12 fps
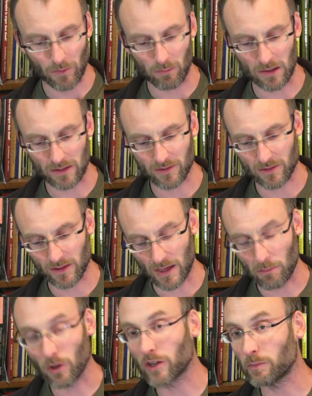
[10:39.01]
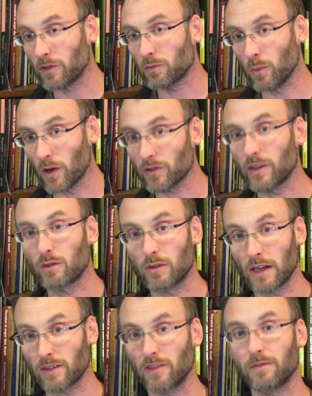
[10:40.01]
But a monument was
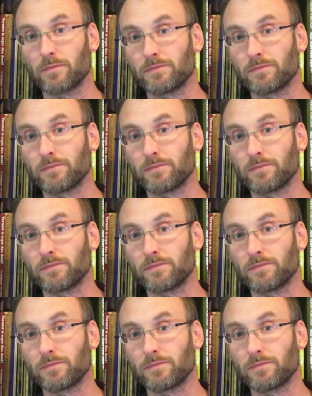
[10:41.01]
erected